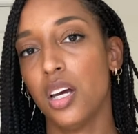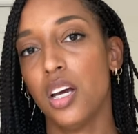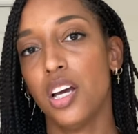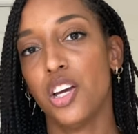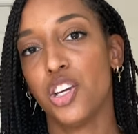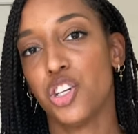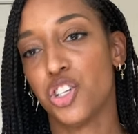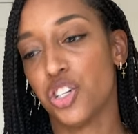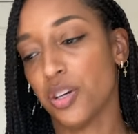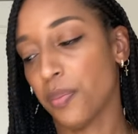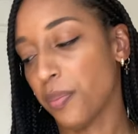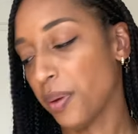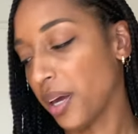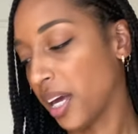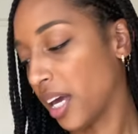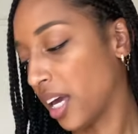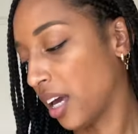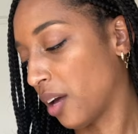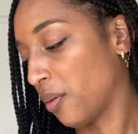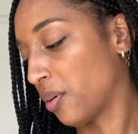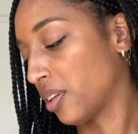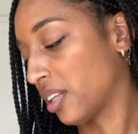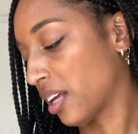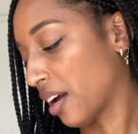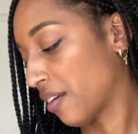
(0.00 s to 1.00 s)
shipping
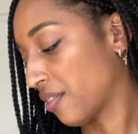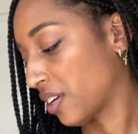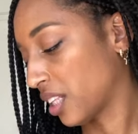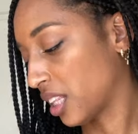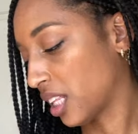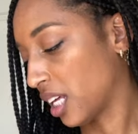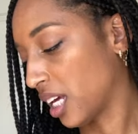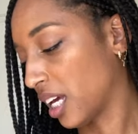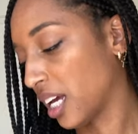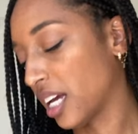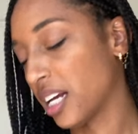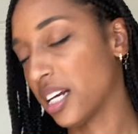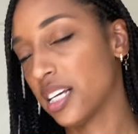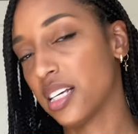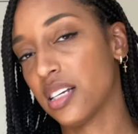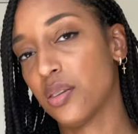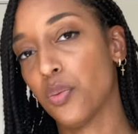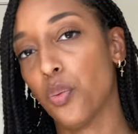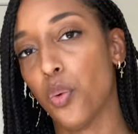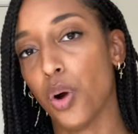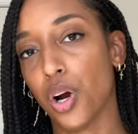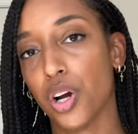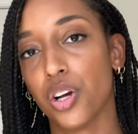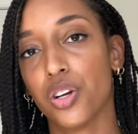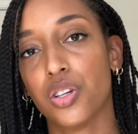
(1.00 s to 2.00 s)
it with everything, and it
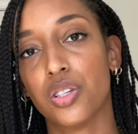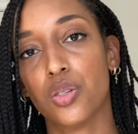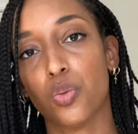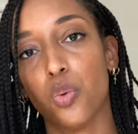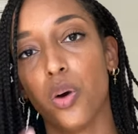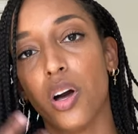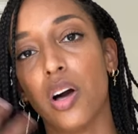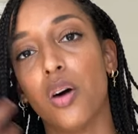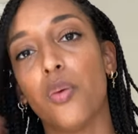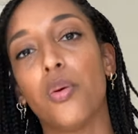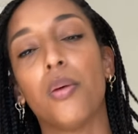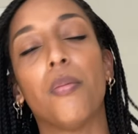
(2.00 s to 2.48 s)
works well